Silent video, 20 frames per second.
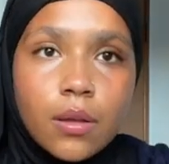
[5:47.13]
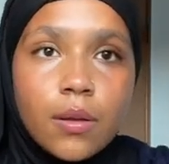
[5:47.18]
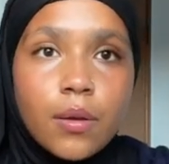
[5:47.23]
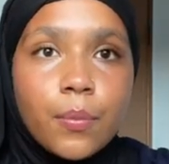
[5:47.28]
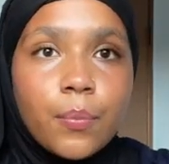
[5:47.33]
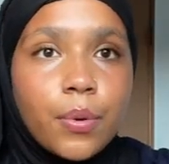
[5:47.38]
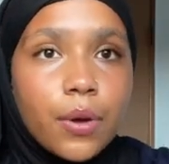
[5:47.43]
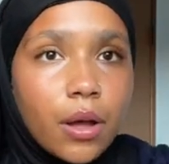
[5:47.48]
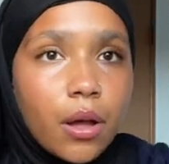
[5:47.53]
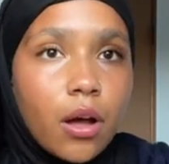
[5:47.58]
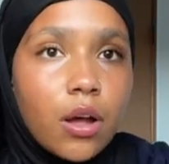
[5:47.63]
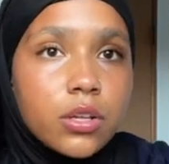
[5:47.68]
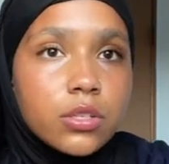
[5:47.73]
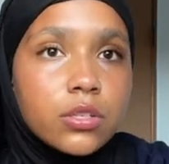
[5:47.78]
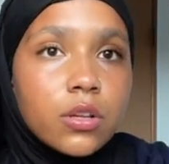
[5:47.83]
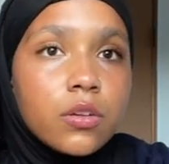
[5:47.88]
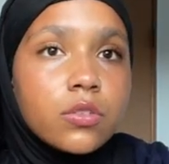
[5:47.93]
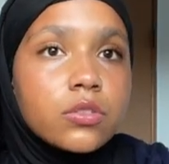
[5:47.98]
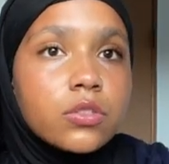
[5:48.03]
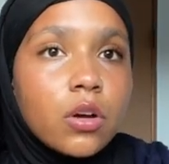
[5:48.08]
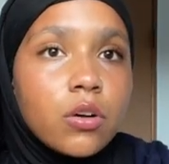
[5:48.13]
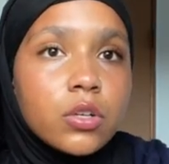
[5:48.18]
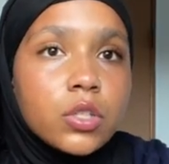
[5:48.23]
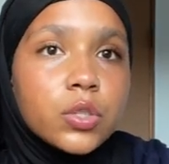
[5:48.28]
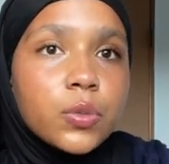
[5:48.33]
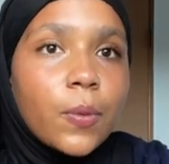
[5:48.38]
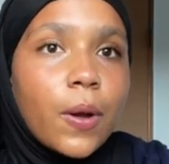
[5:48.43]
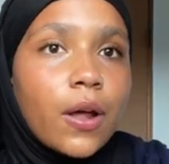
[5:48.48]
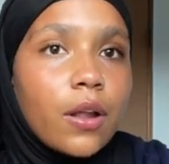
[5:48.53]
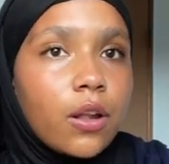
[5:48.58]
But also, don't
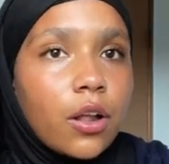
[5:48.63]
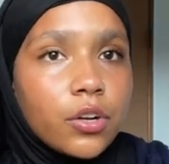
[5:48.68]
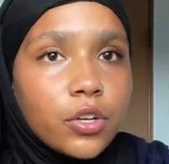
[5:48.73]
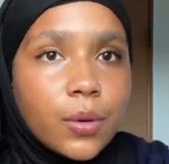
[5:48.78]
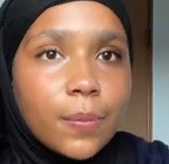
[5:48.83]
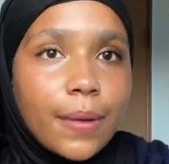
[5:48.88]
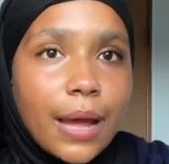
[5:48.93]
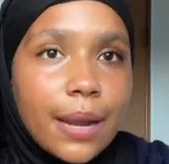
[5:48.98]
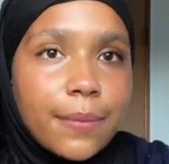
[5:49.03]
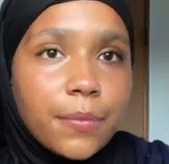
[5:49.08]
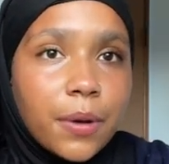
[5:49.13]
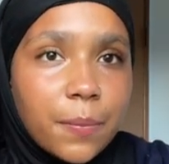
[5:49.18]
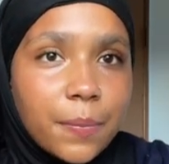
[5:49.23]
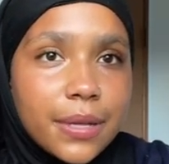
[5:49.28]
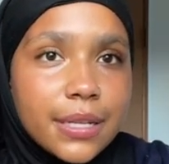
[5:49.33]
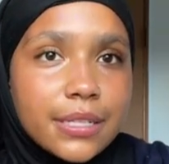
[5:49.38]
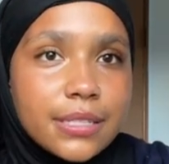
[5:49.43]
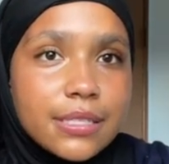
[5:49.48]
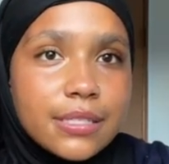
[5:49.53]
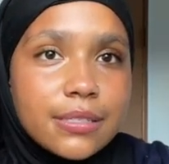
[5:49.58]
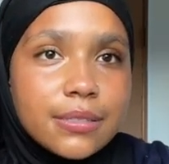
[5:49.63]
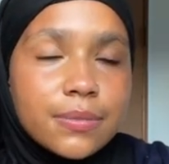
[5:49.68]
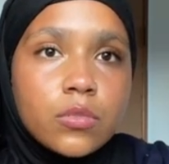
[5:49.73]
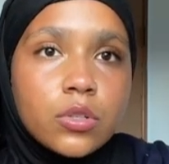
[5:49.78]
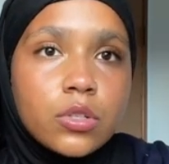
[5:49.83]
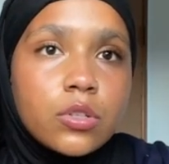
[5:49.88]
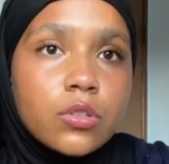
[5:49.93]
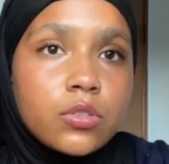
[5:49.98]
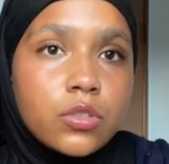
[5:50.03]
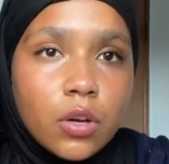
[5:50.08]
dwell on your bad moments.
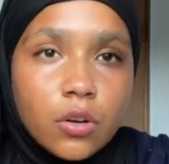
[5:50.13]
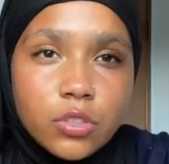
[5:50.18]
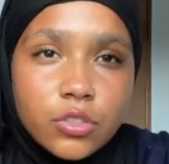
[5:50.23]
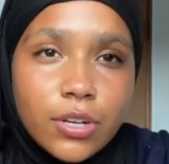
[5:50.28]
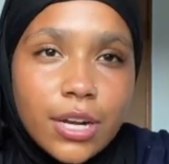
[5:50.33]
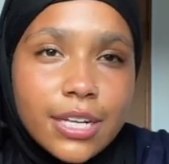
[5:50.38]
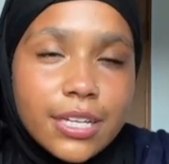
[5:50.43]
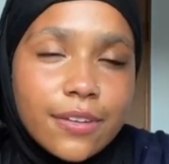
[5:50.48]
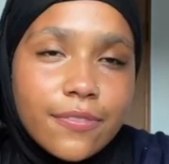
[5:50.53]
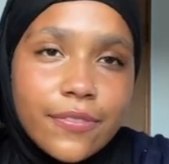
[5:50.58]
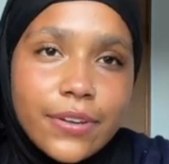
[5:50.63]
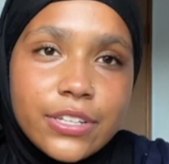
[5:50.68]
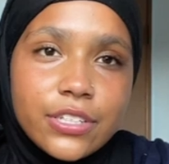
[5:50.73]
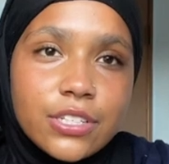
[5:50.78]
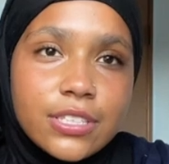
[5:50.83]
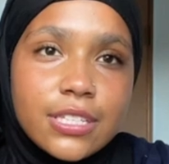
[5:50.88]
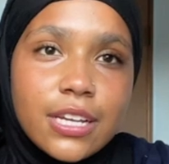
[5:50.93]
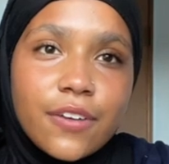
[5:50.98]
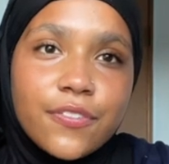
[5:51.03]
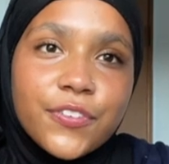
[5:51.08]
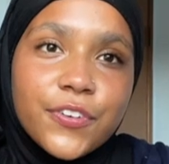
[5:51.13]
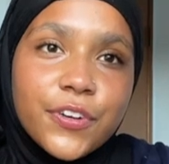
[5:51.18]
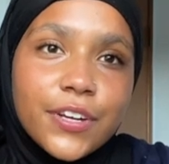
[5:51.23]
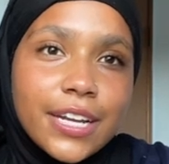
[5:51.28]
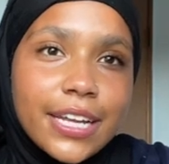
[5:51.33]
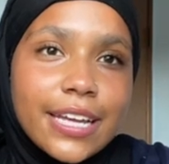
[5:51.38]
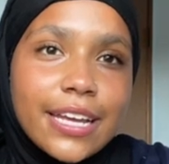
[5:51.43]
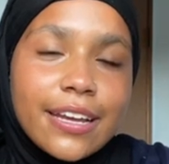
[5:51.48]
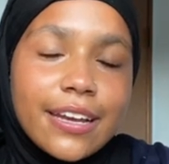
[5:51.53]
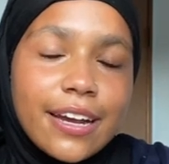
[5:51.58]
Don't try to convince yourself you're going
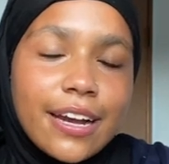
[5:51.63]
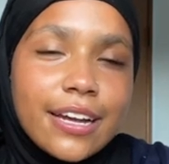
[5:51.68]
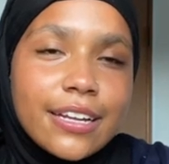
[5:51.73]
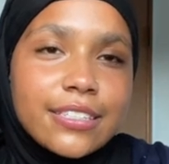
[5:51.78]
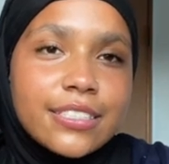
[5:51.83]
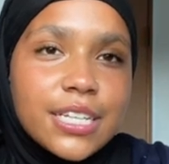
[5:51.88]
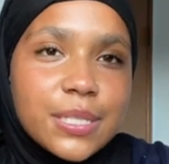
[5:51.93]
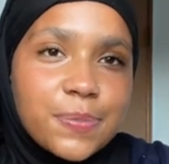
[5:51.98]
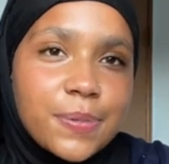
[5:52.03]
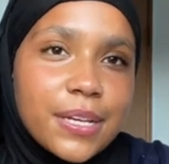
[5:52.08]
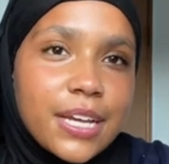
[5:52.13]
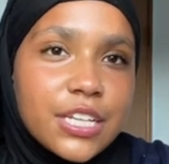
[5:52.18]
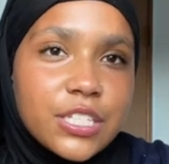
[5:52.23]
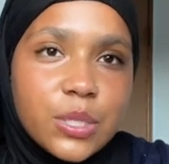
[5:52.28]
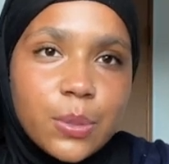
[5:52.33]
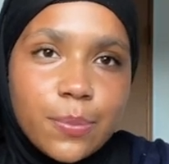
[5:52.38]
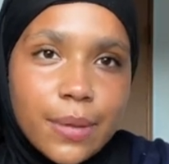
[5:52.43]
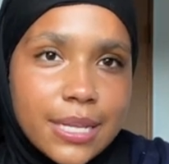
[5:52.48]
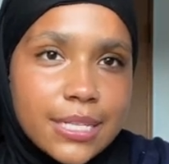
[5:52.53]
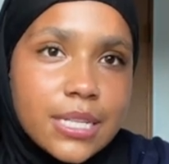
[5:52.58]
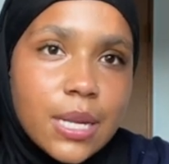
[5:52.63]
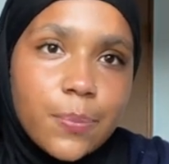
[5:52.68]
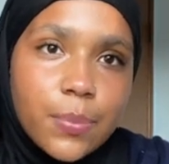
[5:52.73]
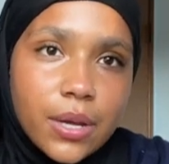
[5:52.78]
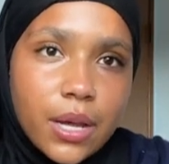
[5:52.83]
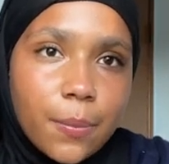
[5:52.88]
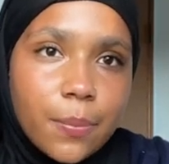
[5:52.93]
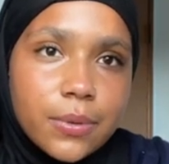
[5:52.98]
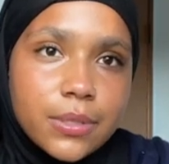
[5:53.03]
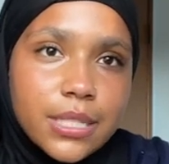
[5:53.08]
to get cut just because you messed up a
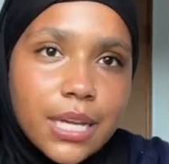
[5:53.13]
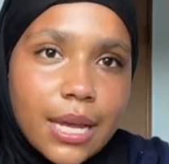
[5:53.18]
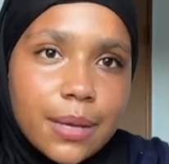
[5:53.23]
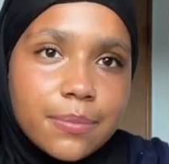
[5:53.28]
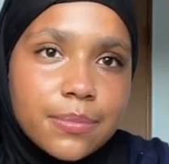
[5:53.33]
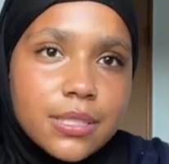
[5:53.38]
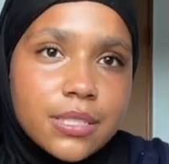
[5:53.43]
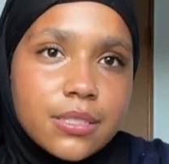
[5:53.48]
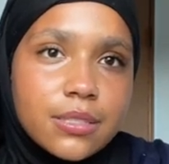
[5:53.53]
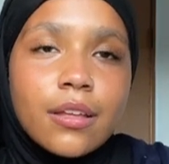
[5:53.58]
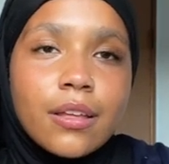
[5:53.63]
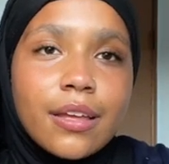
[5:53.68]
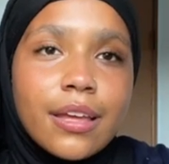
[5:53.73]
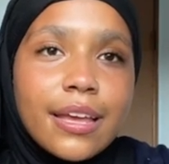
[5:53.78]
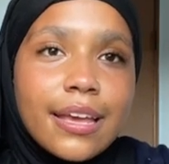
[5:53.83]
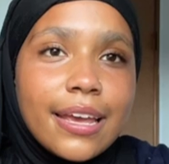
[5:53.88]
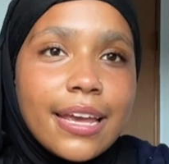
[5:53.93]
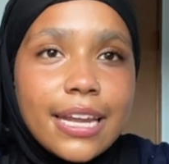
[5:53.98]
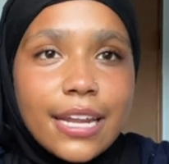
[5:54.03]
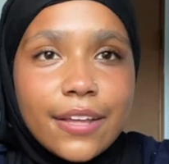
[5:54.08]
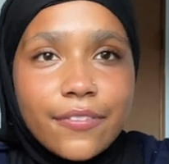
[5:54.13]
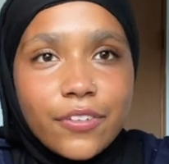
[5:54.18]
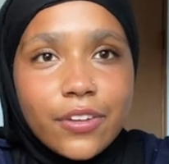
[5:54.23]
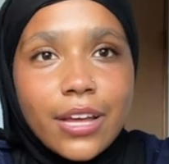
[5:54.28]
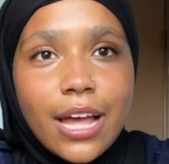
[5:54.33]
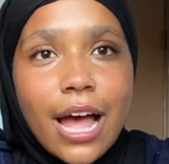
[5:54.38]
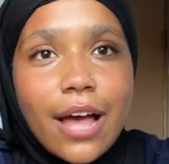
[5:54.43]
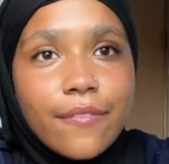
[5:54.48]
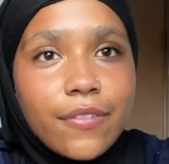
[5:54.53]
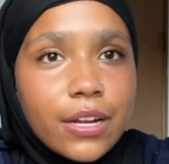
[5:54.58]
couple times. And if you
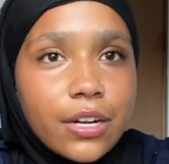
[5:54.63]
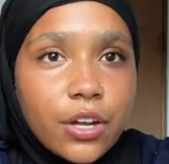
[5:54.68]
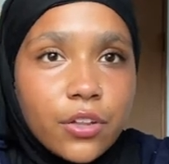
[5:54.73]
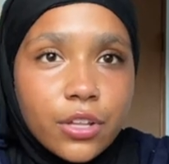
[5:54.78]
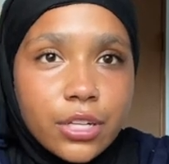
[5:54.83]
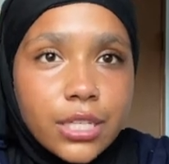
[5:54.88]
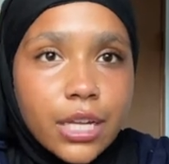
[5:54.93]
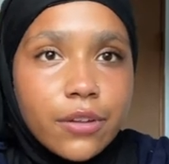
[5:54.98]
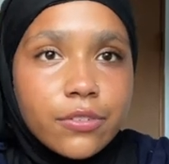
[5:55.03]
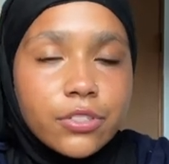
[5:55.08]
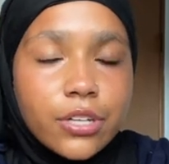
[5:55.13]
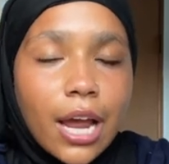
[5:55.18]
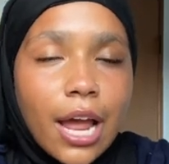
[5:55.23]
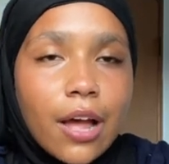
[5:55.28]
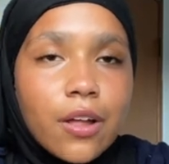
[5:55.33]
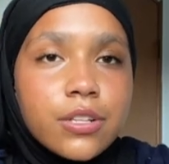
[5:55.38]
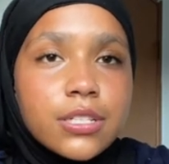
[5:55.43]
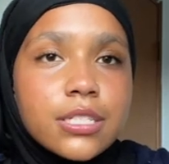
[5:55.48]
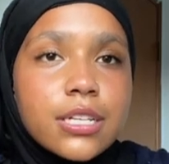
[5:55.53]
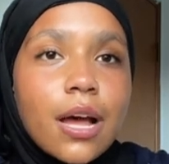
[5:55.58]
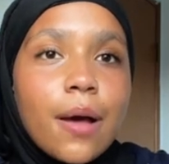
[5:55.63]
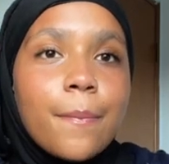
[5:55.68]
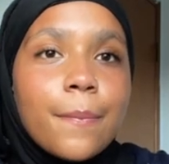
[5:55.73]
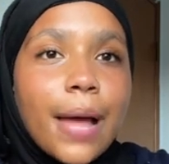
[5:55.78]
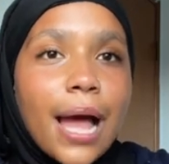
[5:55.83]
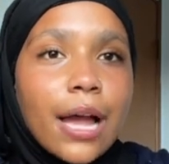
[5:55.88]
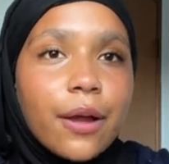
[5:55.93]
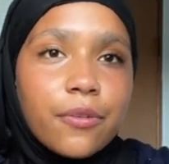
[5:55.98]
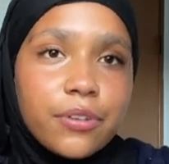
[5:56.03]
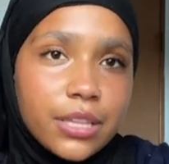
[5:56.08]
have another day of tryouts, come
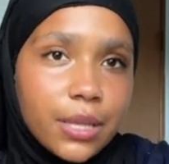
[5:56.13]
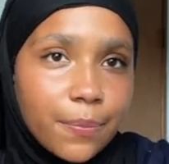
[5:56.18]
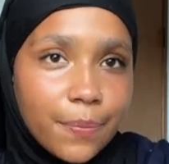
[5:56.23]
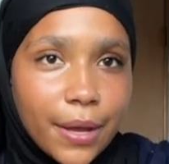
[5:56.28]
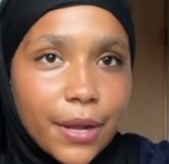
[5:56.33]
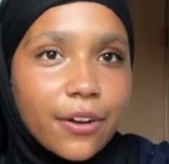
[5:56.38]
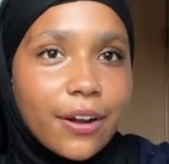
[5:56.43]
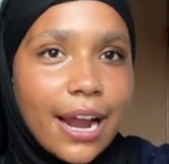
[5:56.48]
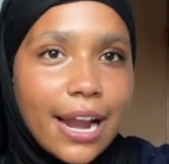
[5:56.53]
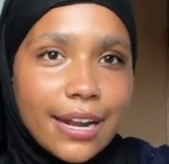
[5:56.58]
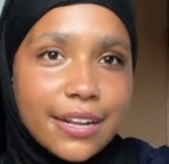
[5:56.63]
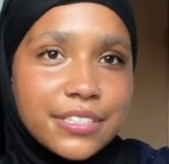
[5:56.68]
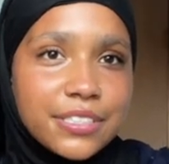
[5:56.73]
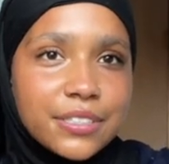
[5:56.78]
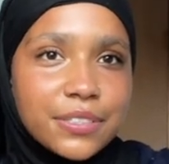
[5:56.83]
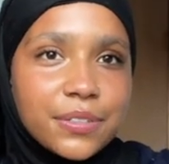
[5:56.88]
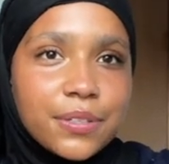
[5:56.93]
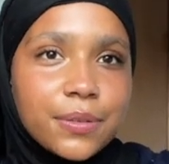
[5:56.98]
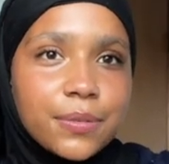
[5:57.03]
back with a better attitude.